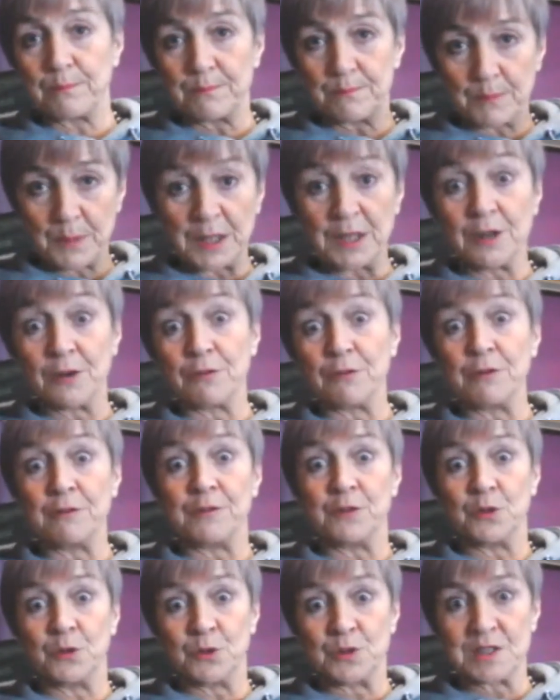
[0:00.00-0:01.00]
peer
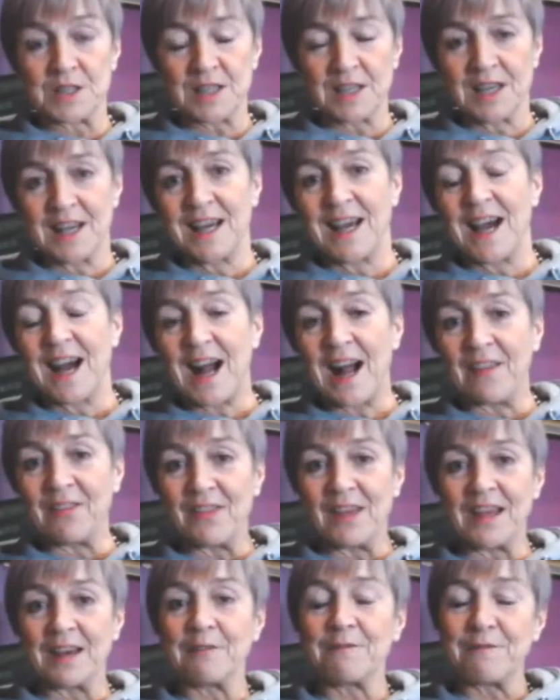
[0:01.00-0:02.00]
reviewed and
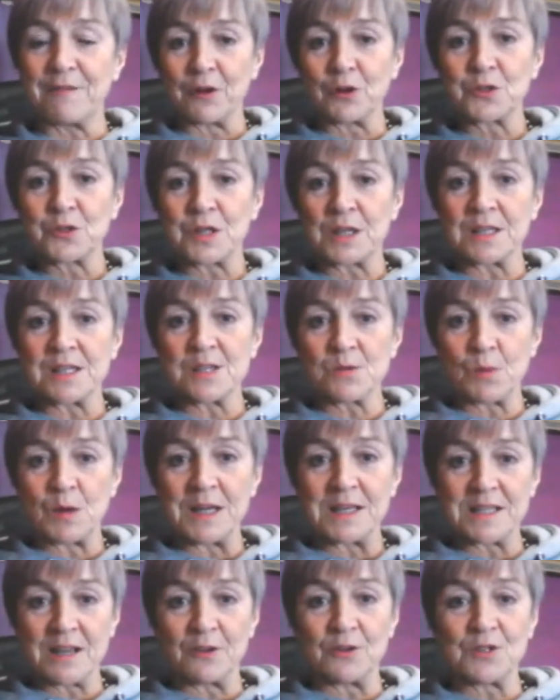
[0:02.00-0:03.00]
then filter its
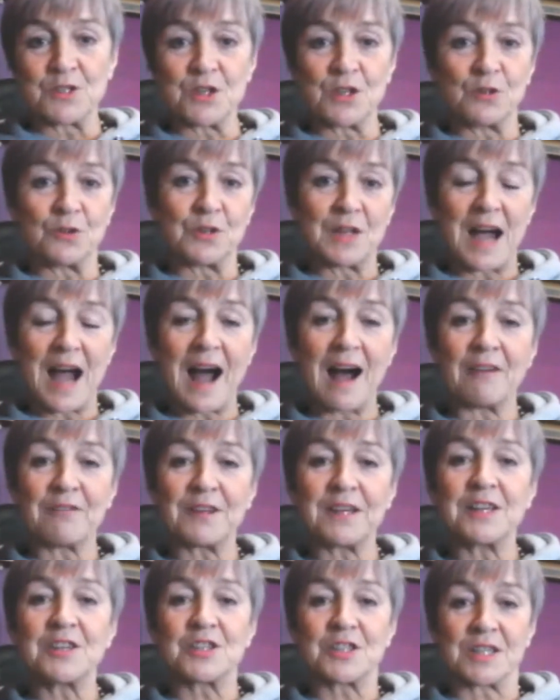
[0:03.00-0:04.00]
way down to you, the
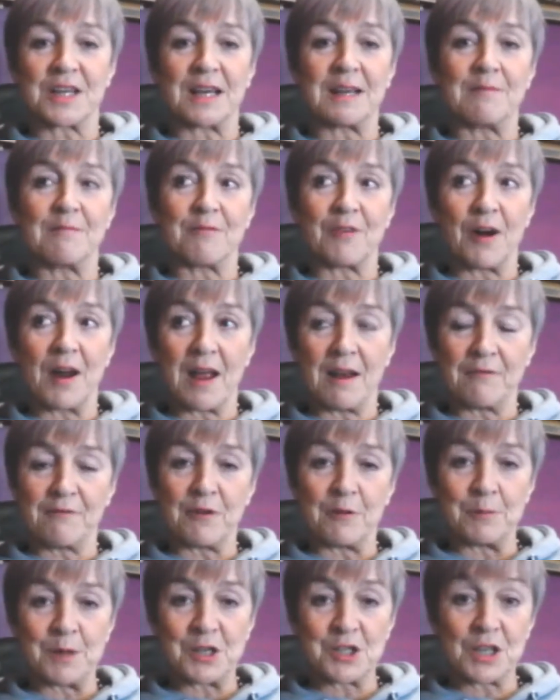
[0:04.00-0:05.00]
average time for
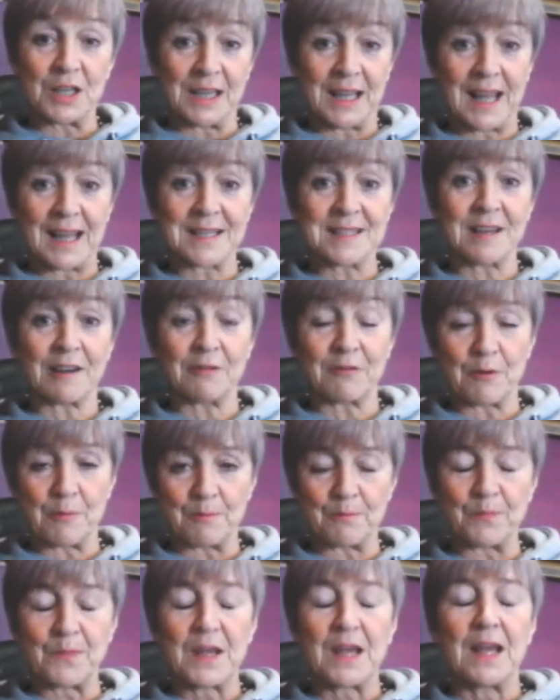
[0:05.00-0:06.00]
information getting
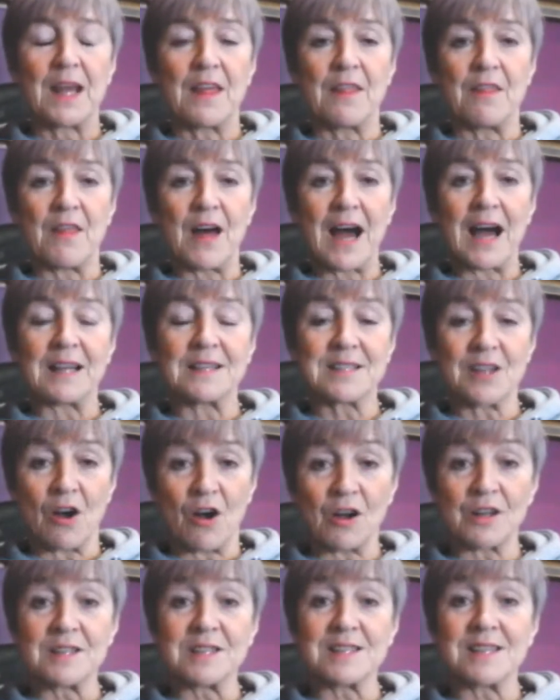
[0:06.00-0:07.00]
from that
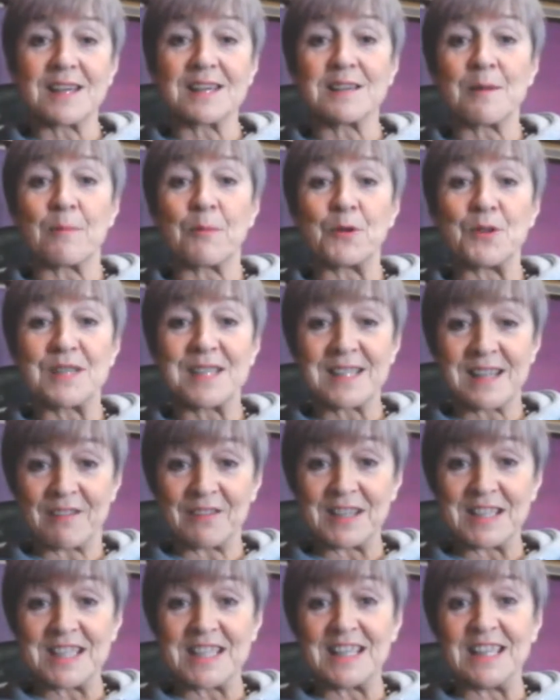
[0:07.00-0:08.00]
to us is about
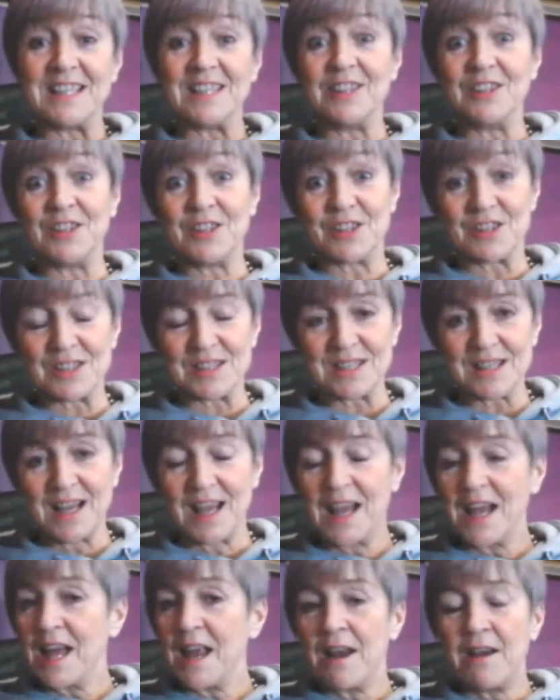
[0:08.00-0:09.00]
17 years.
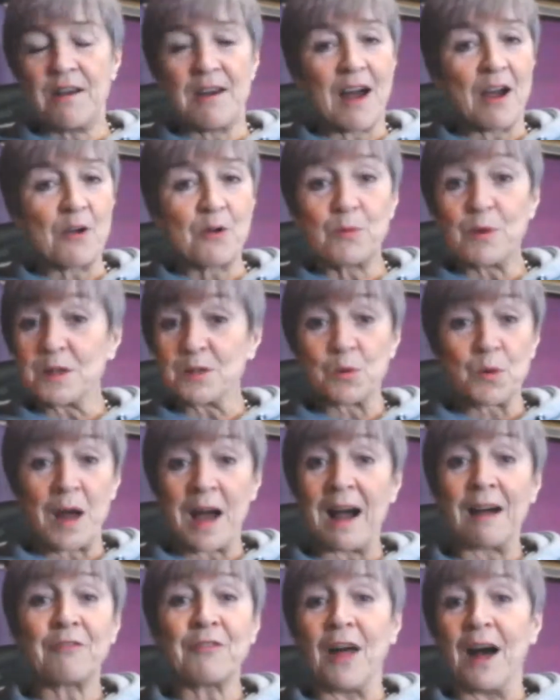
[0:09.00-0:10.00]
Now we don't
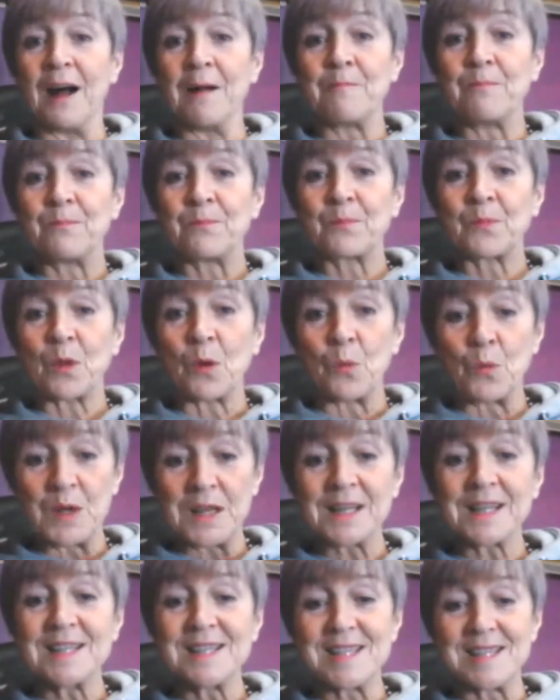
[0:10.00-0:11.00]
have that. We
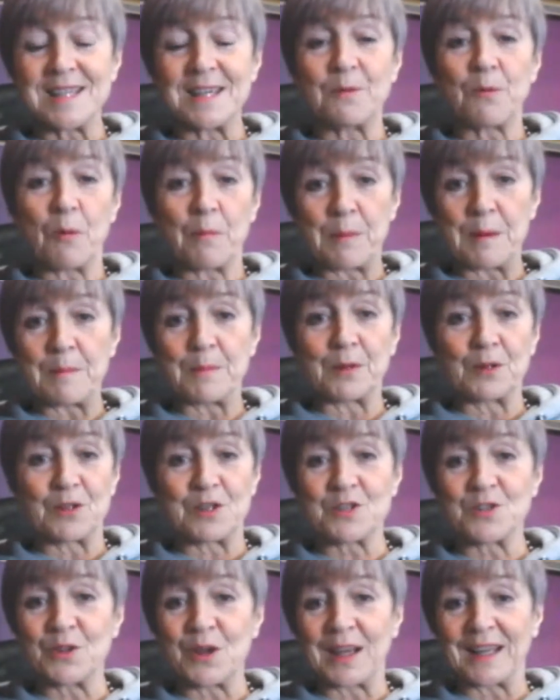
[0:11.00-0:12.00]
can see what people are
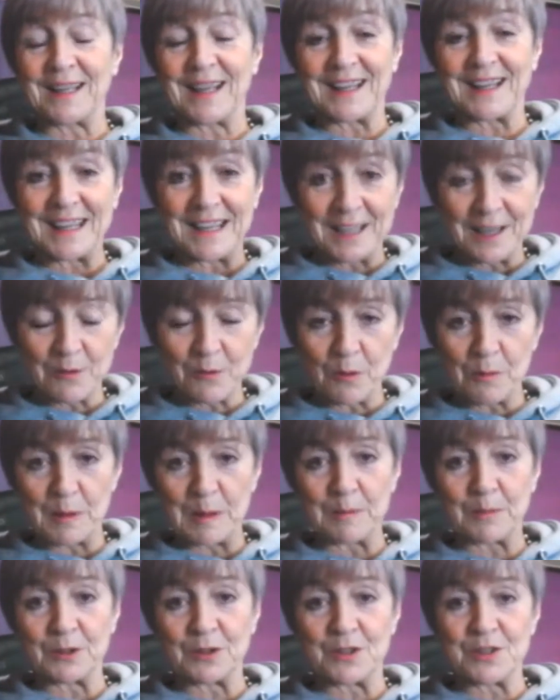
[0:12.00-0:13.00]
doing and hear what
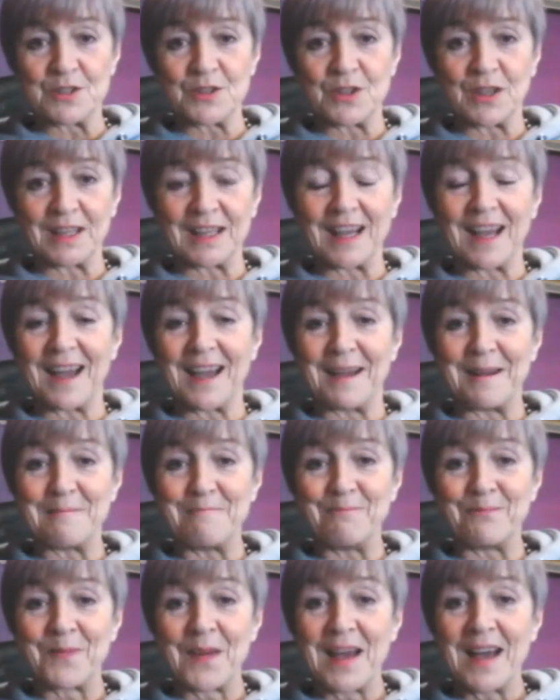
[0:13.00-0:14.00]
people are
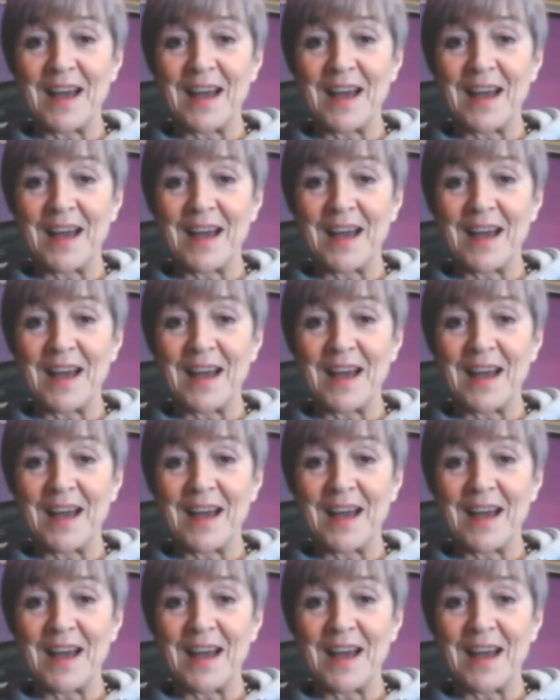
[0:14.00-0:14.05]
doing